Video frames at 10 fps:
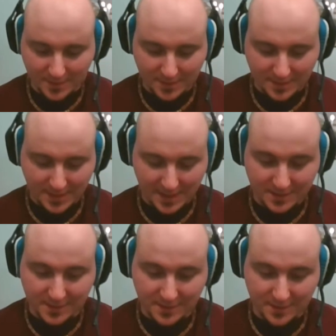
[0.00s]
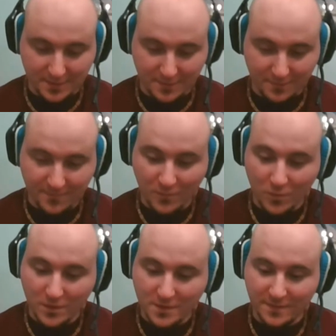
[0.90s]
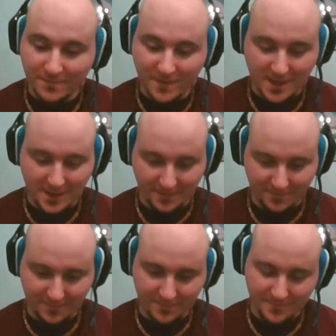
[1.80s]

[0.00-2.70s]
texts 4 to 5.